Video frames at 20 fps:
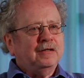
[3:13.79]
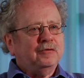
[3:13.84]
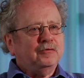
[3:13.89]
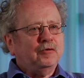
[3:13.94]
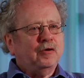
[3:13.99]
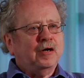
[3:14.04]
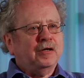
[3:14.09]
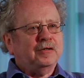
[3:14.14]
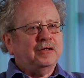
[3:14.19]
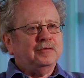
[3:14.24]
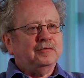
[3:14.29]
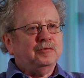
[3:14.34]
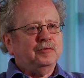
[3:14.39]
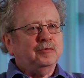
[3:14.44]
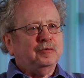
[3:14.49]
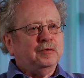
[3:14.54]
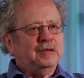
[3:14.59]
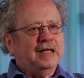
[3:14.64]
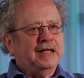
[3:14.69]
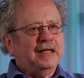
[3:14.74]
talked
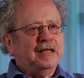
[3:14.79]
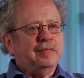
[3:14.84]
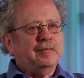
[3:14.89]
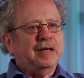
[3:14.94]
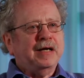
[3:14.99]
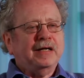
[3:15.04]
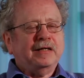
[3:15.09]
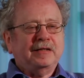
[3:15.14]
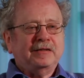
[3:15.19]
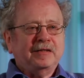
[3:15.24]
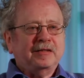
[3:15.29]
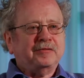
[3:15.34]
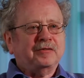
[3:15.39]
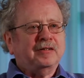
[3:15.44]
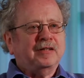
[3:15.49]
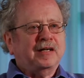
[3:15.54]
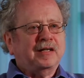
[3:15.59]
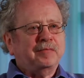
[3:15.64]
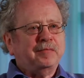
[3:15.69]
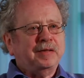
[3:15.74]
into getting a Mac, and that's a
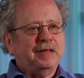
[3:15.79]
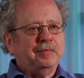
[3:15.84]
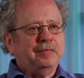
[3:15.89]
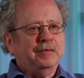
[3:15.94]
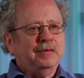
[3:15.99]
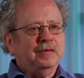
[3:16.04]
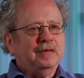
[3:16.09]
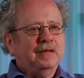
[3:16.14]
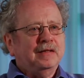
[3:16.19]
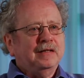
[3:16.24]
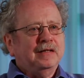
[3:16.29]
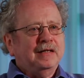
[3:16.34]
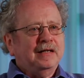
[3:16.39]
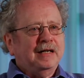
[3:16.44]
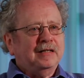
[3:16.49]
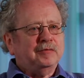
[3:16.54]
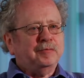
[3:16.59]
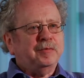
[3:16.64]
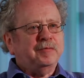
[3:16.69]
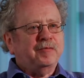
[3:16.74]
lot of people,
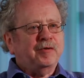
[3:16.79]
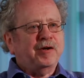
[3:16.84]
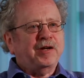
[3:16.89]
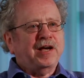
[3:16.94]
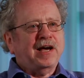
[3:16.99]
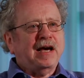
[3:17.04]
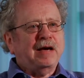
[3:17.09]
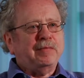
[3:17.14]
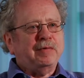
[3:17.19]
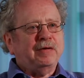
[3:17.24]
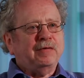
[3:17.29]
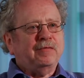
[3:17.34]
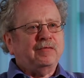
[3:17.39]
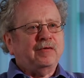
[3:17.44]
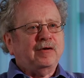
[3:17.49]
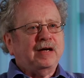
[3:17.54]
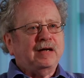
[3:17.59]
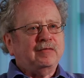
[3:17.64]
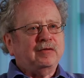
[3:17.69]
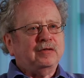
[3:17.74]
has been very happy
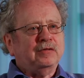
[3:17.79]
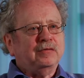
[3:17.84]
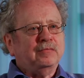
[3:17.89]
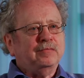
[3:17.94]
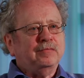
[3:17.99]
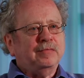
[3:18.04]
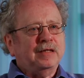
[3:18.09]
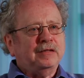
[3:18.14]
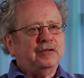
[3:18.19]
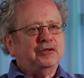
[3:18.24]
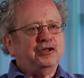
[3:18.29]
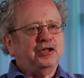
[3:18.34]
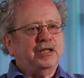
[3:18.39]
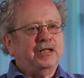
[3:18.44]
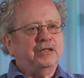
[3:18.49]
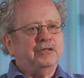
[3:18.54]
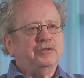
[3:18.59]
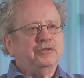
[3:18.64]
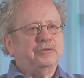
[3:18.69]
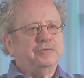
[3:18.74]
for having made the
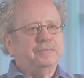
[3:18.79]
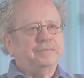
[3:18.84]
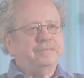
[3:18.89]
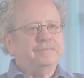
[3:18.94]
change.